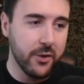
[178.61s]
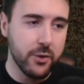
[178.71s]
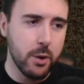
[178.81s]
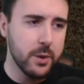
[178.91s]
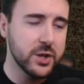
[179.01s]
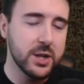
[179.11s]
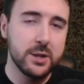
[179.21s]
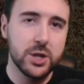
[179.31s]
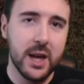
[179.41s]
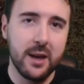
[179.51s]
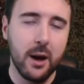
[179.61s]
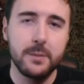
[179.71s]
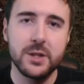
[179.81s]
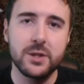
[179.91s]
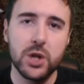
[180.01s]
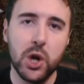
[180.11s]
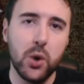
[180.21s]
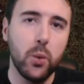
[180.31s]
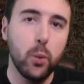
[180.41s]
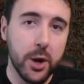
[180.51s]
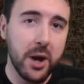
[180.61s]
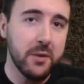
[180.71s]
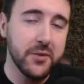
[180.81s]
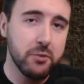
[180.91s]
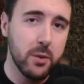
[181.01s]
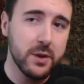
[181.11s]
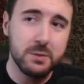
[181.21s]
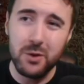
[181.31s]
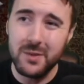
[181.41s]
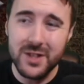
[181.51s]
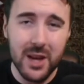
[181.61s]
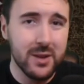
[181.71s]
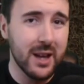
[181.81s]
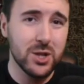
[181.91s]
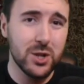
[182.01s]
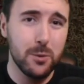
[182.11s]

Throwers, you can take up to 2 Wood Elf Throwers, movement 7 Ag